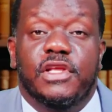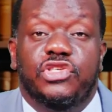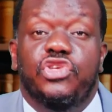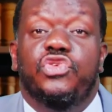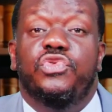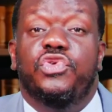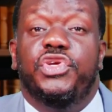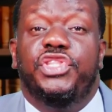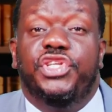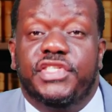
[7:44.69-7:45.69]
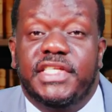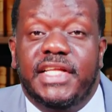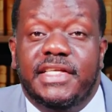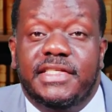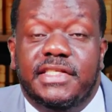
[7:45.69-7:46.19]
So you know it doesn't
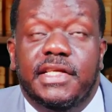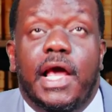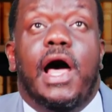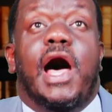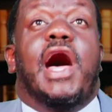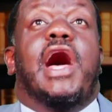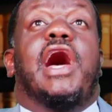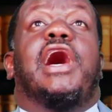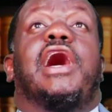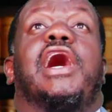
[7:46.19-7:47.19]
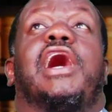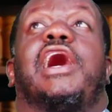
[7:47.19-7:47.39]
exist. Ah!